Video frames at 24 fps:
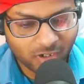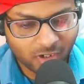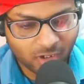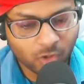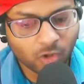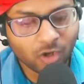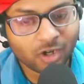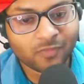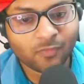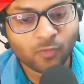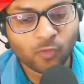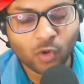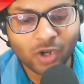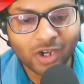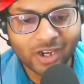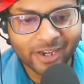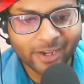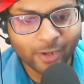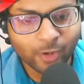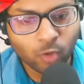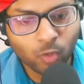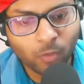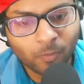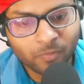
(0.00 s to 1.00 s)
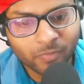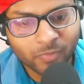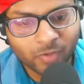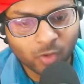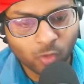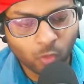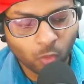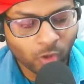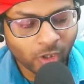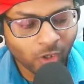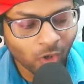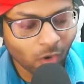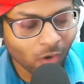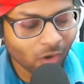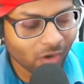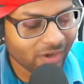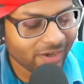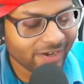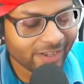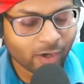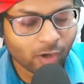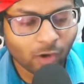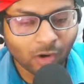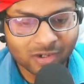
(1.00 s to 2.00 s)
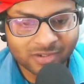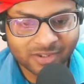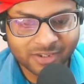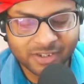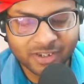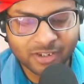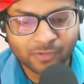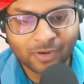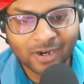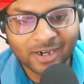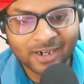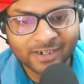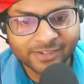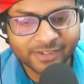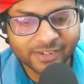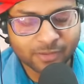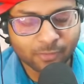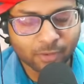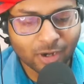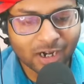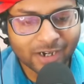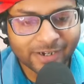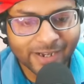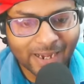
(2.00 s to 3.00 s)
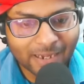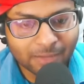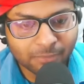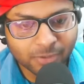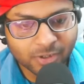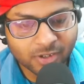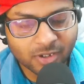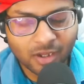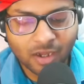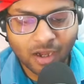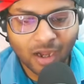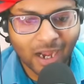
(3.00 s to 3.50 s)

Not fully new. We already got this event several times.